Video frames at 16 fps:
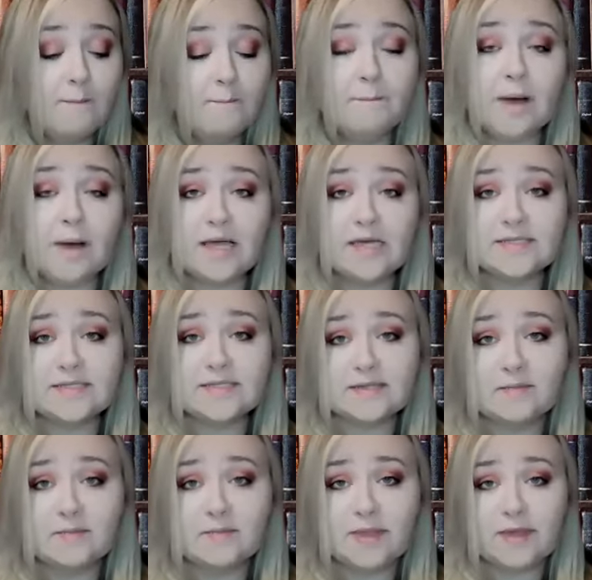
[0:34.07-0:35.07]
Buy
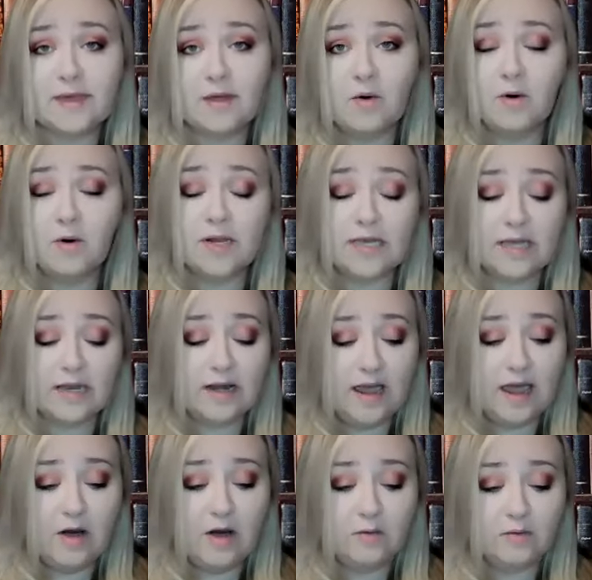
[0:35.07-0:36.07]
something or get
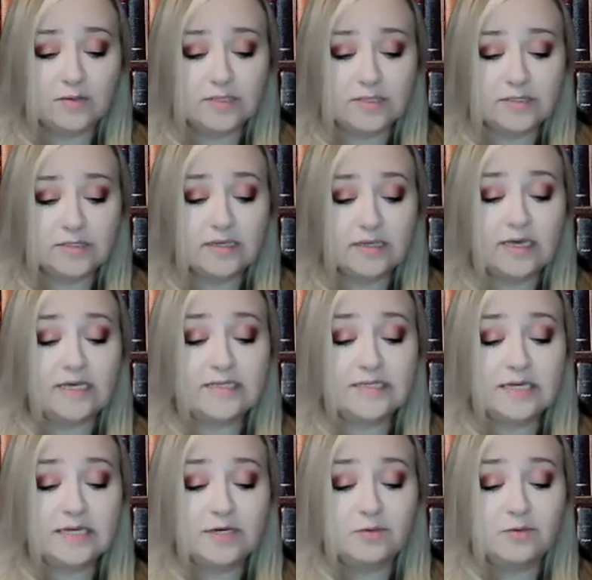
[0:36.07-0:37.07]
out, he
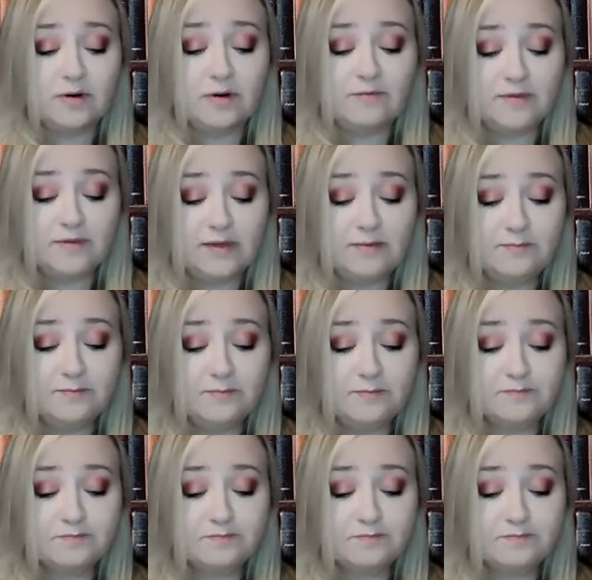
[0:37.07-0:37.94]
said gruffly